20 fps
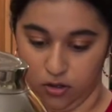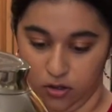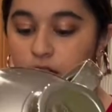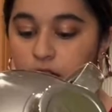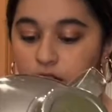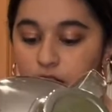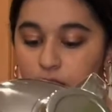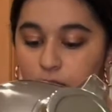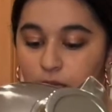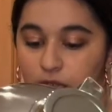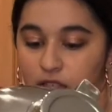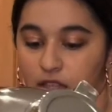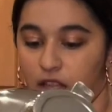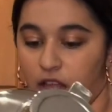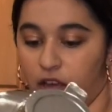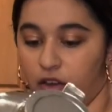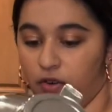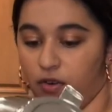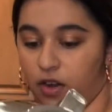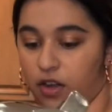This wasn't
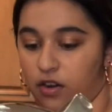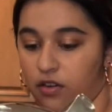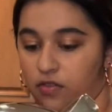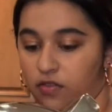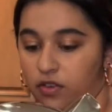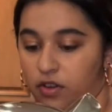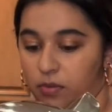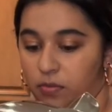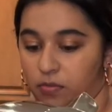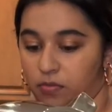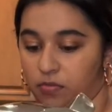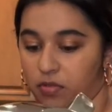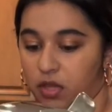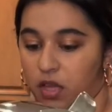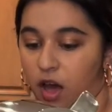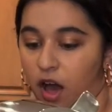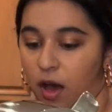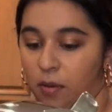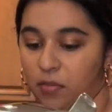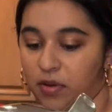that great of a
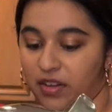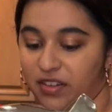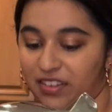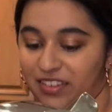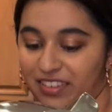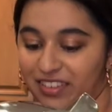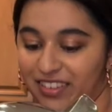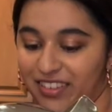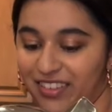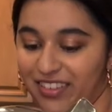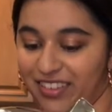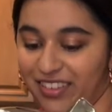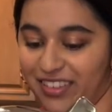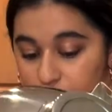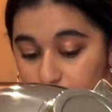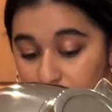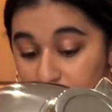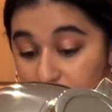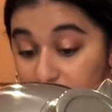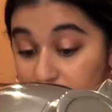plop,
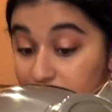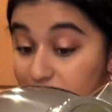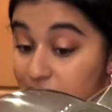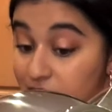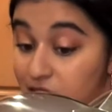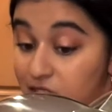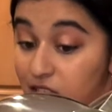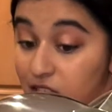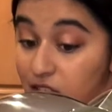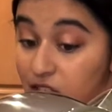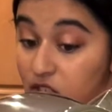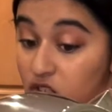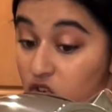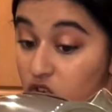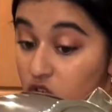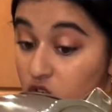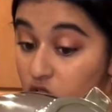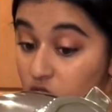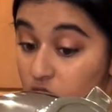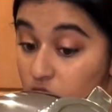but at least it's in the
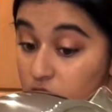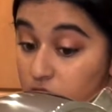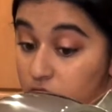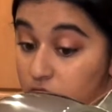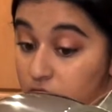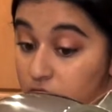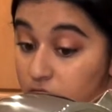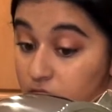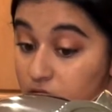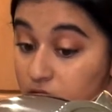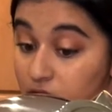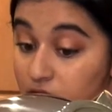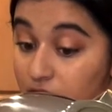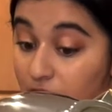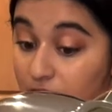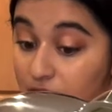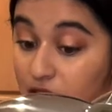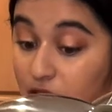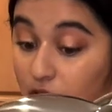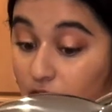circle.
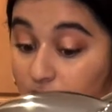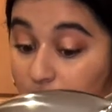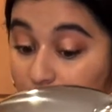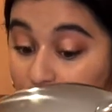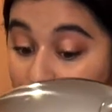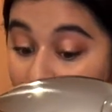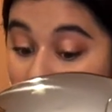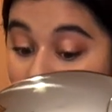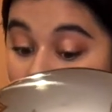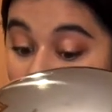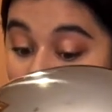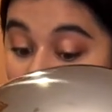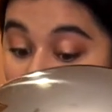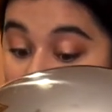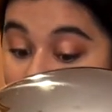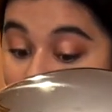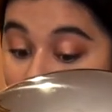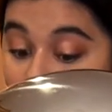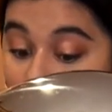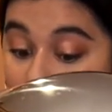That's all that matters.